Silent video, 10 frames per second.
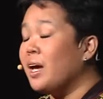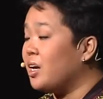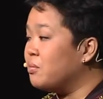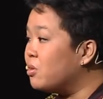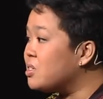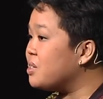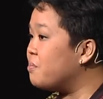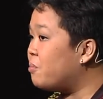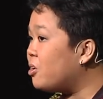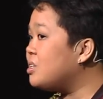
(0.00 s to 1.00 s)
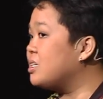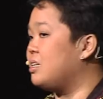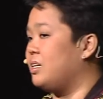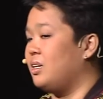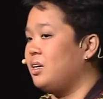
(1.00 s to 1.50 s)
And most
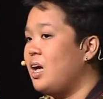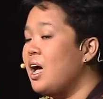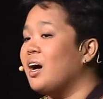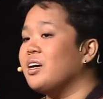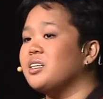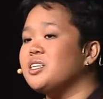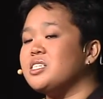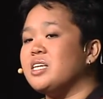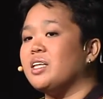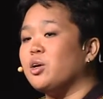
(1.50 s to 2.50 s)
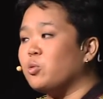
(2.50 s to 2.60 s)
importantly, I understand